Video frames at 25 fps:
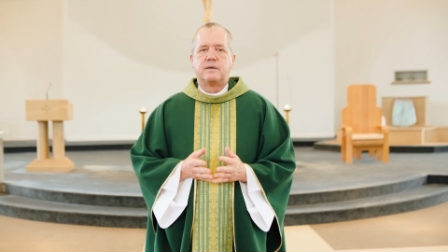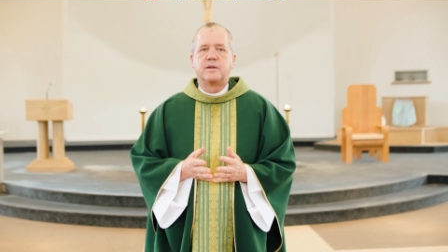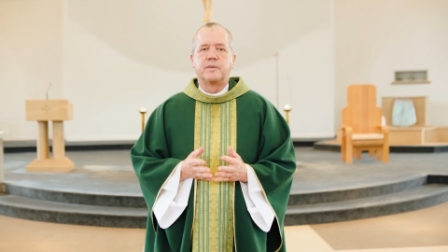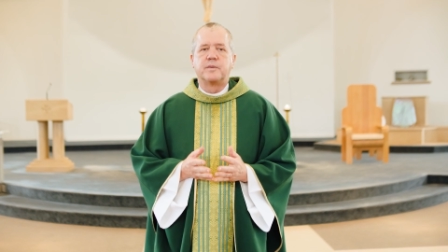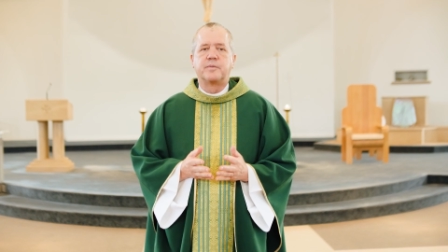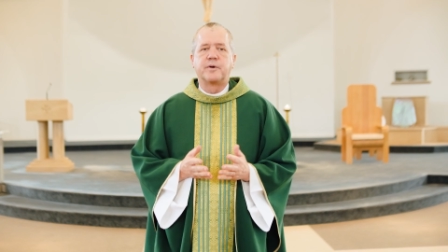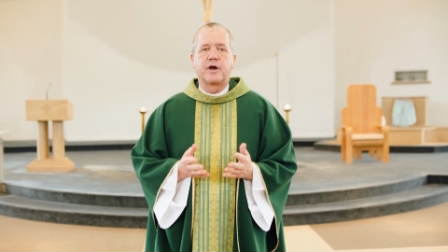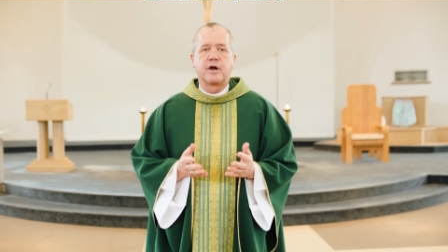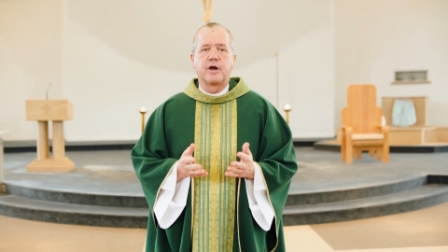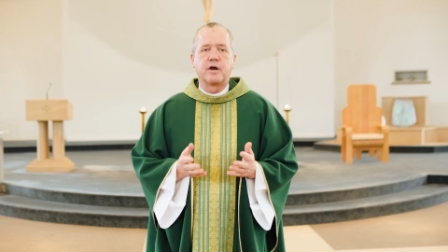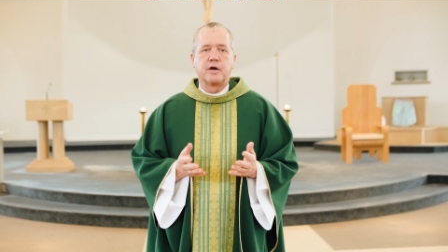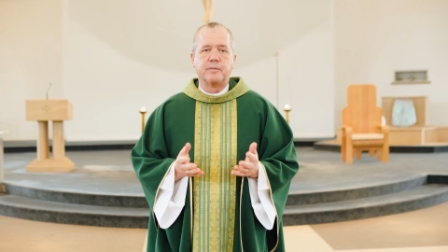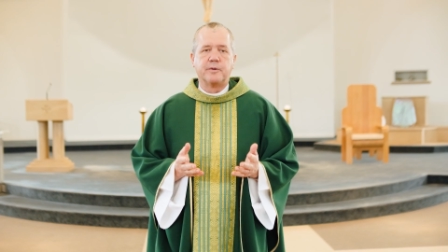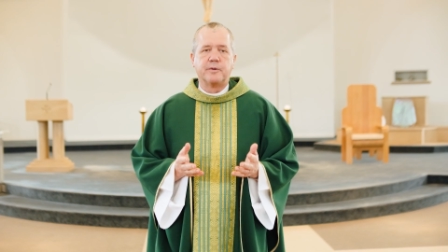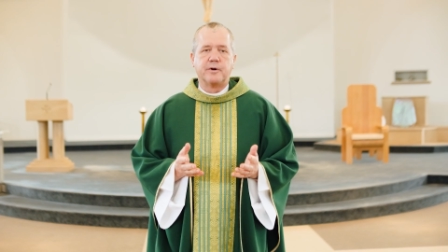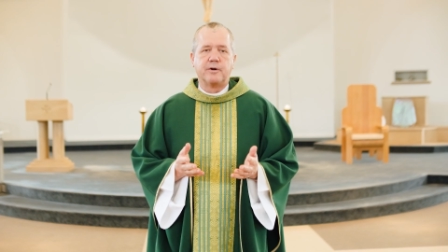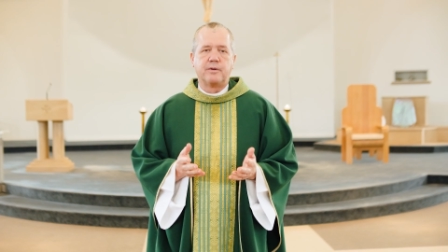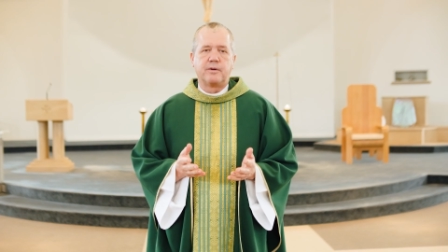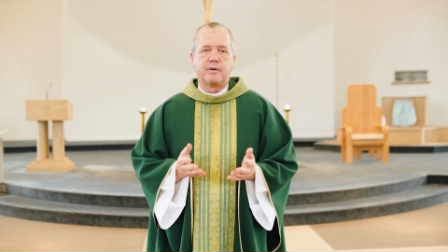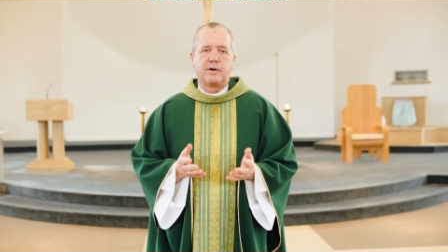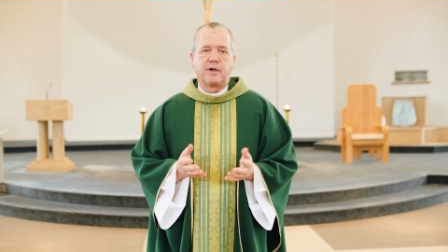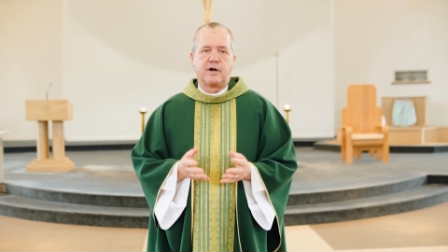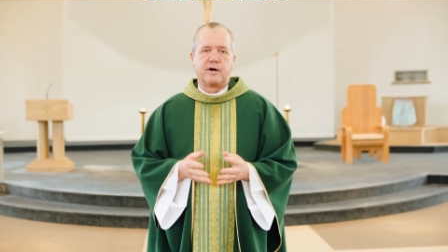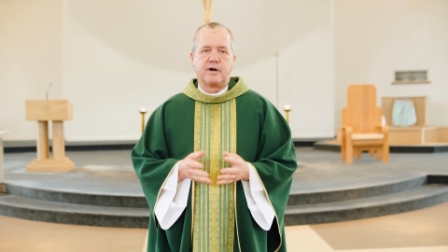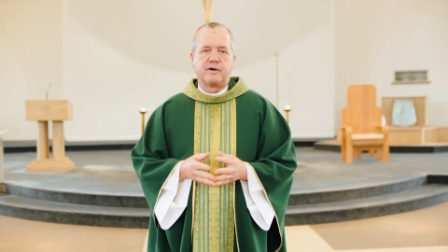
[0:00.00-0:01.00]

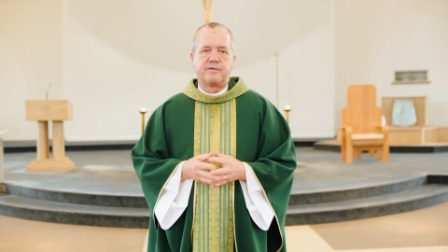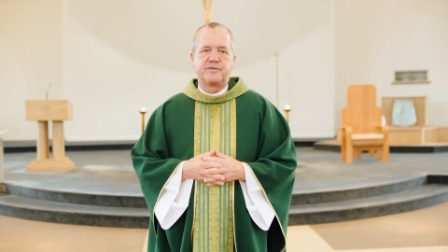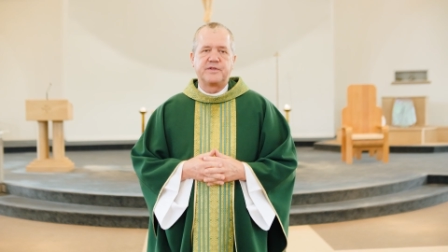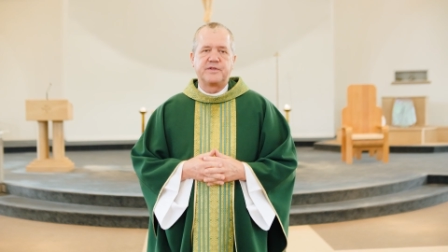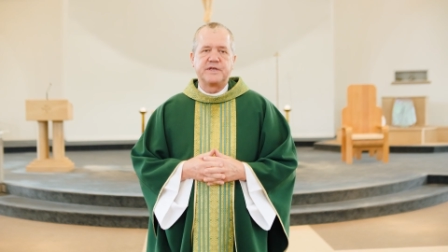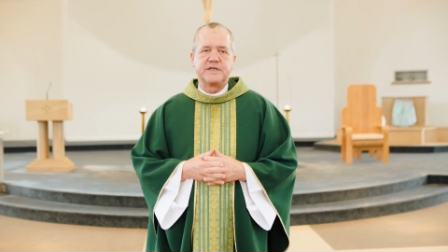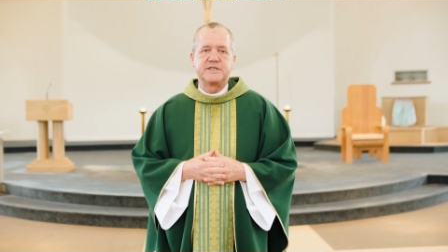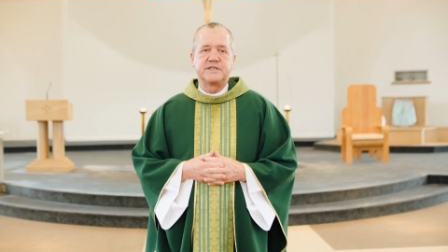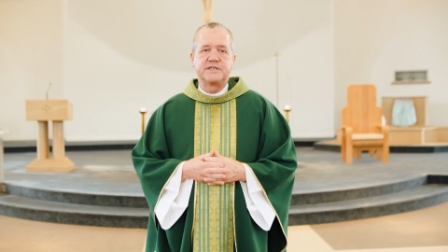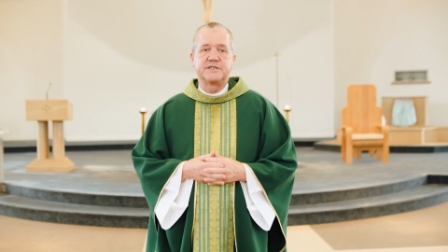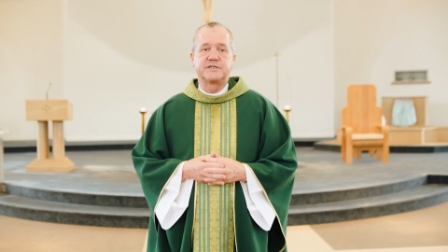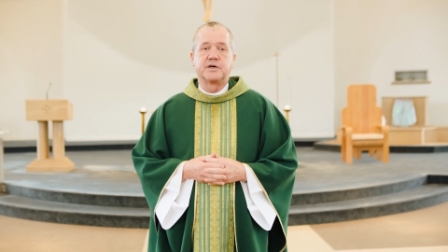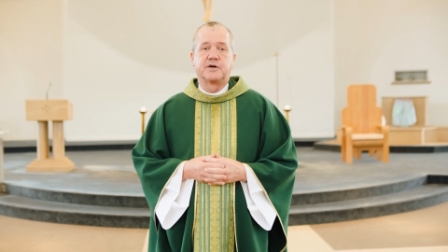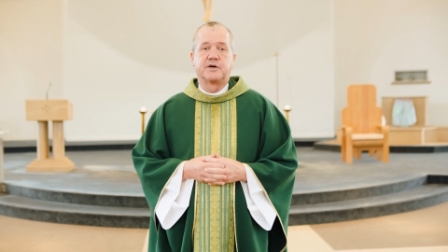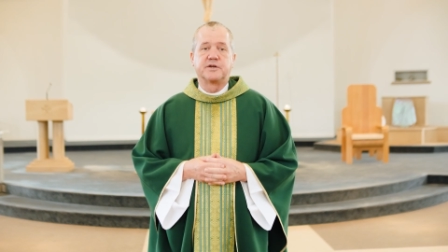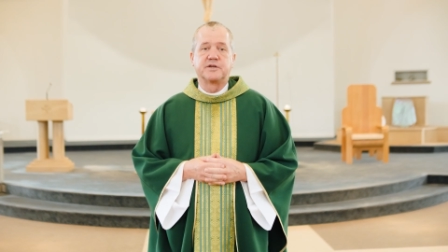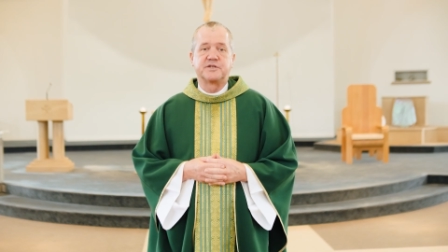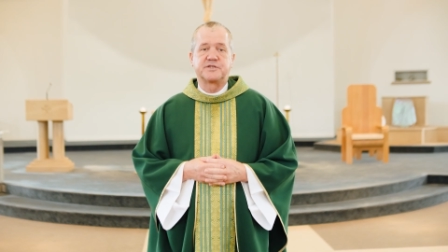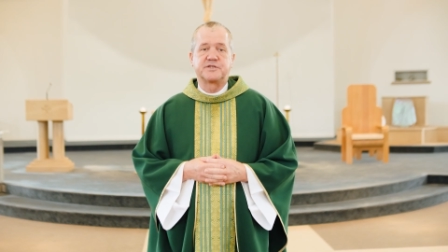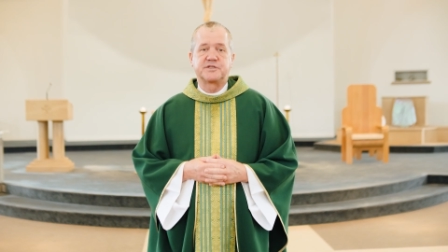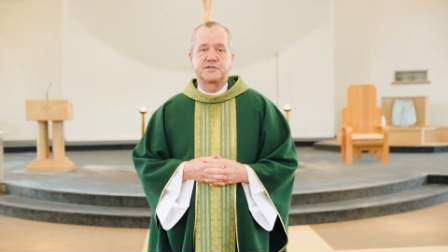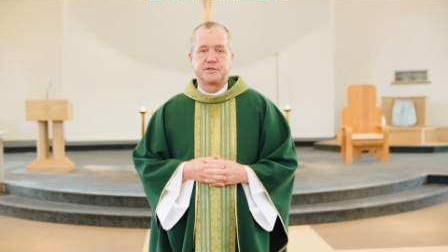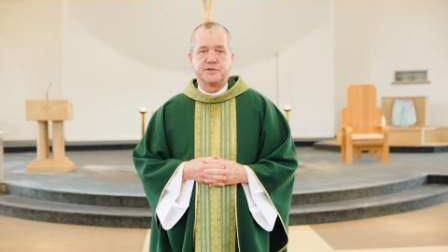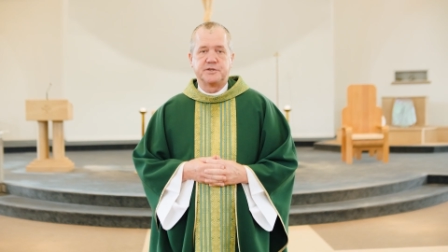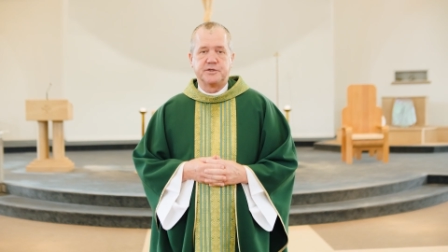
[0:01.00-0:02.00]
parable of the
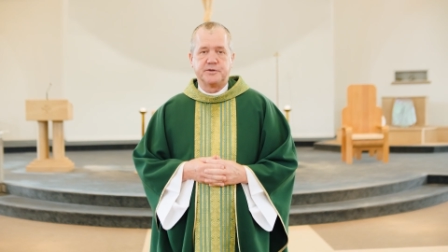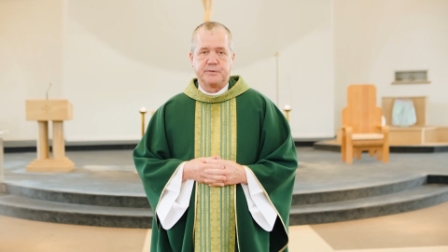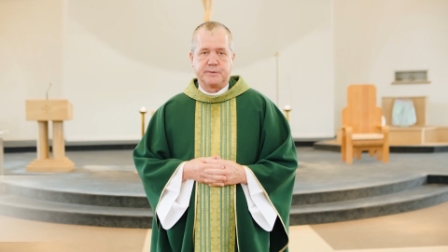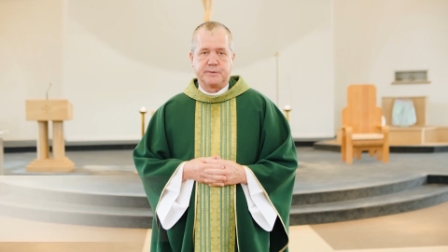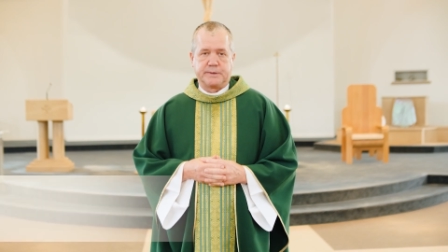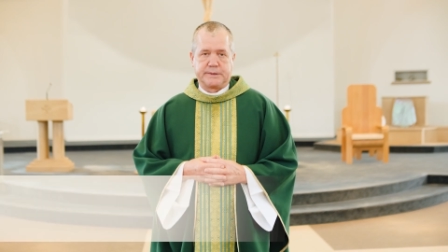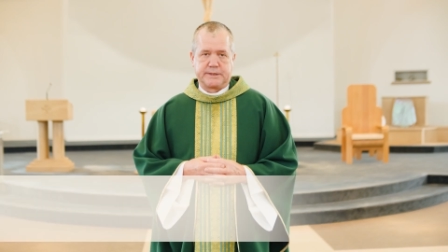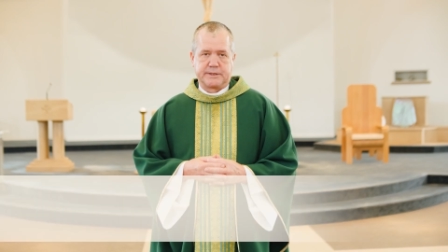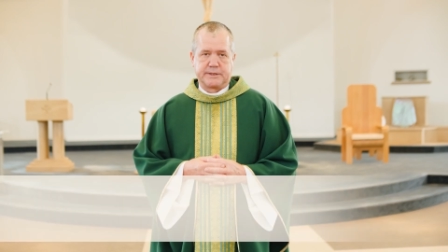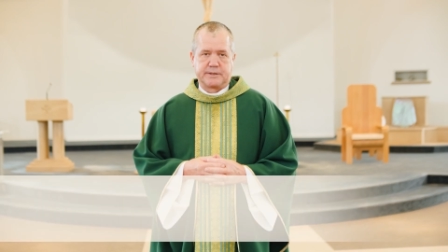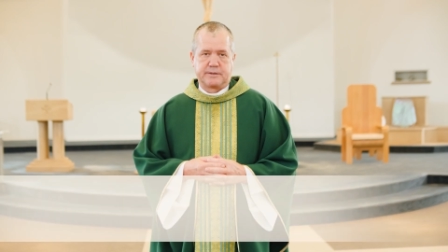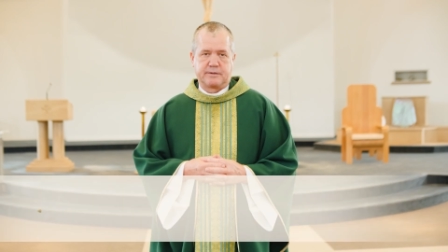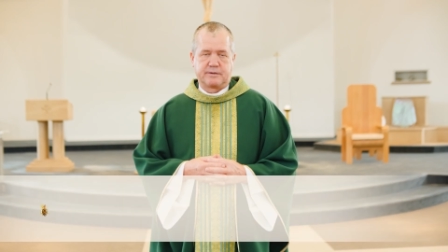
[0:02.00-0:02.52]
dishonest Jew